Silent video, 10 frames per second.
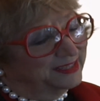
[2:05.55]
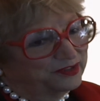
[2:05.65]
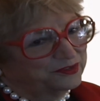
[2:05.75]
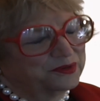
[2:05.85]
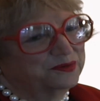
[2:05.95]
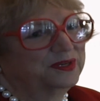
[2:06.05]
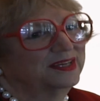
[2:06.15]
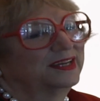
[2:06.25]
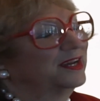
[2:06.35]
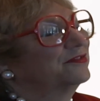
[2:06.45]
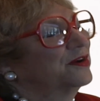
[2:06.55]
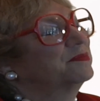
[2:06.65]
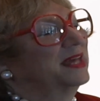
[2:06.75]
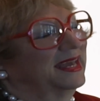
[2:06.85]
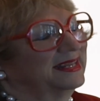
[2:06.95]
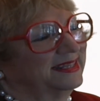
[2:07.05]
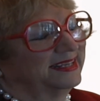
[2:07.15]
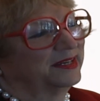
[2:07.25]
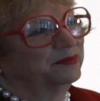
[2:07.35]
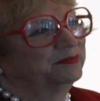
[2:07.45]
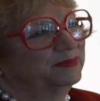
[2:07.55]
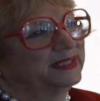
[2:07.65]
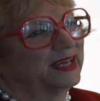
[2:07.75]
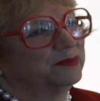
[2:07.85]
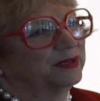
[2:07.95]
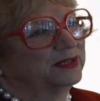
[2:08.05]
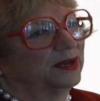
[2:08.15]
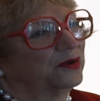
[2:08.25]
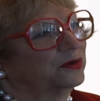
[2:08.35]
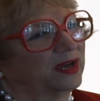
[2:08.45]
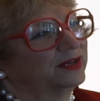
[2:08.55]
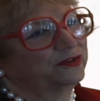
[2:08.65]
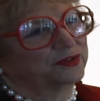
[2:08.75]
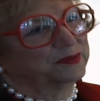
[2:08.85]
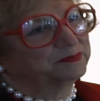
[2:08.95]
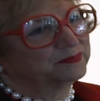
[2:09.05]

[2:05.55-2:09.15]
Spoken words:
And so from that then became a whole odyssey.